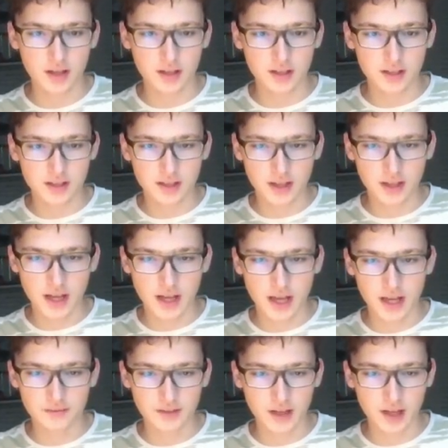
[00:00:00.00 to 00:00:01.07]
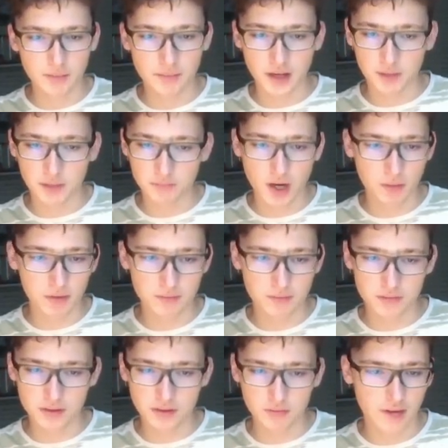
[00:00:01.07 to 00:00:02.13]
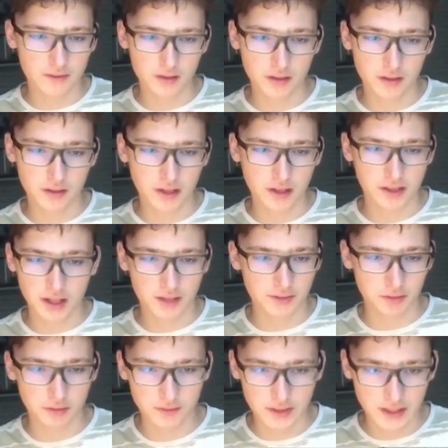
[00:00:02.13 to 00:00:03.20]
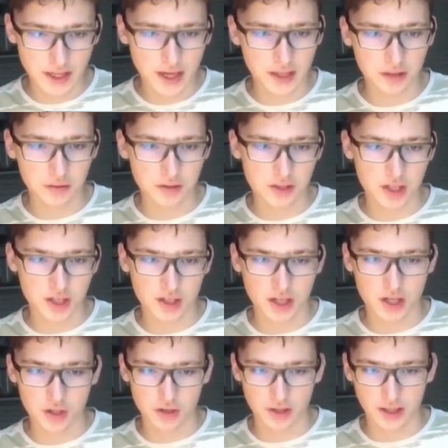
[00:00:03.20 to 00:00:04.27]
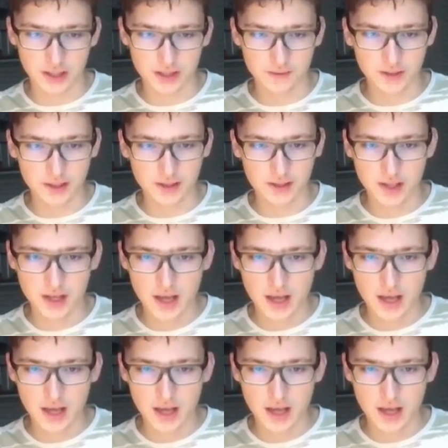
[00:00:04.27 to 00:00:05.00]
he's going to have uh, big problems, whatever you can take, even with a knight. You centralize this.